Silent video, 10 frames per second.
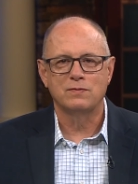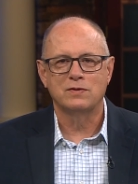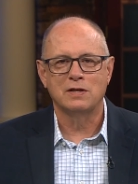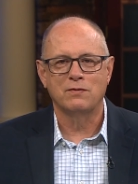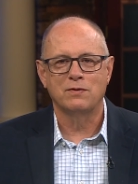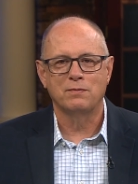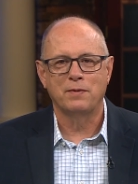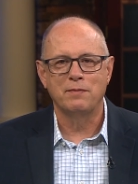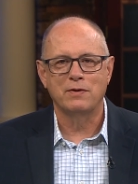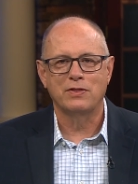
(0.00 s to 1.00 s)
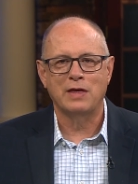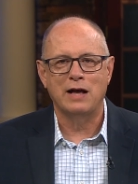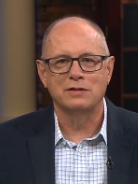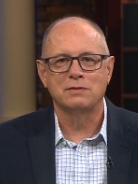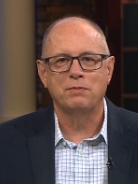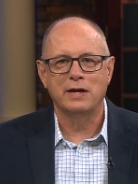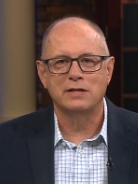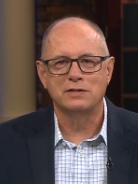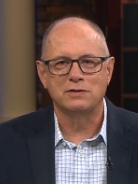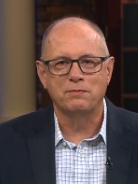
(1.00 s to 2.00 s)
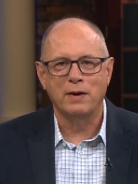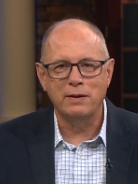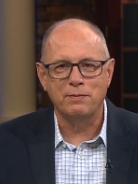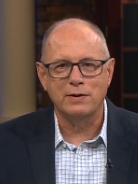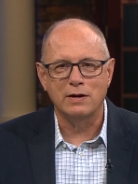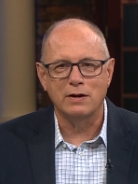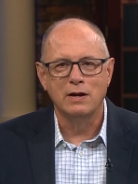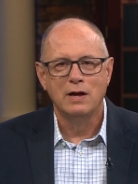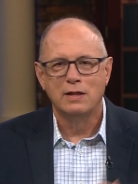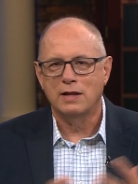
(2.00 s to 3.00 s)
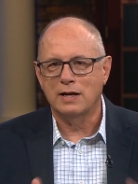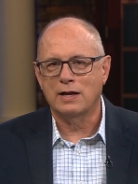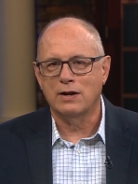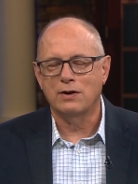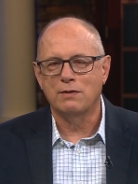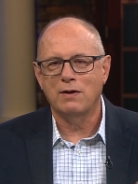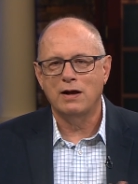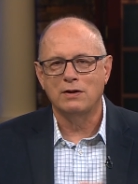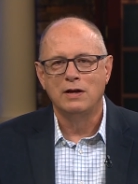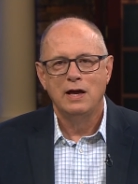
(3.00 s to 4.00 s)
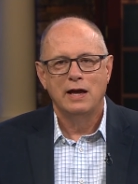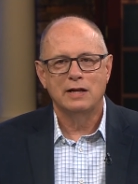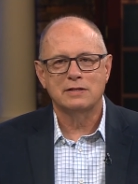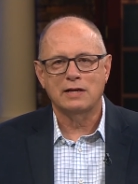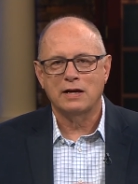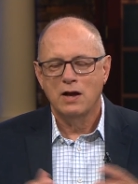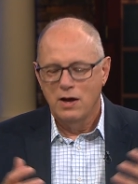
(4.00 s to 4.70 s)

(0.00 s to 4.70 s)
several, maybe a thousand pages of paper here that I carry around. And it's like,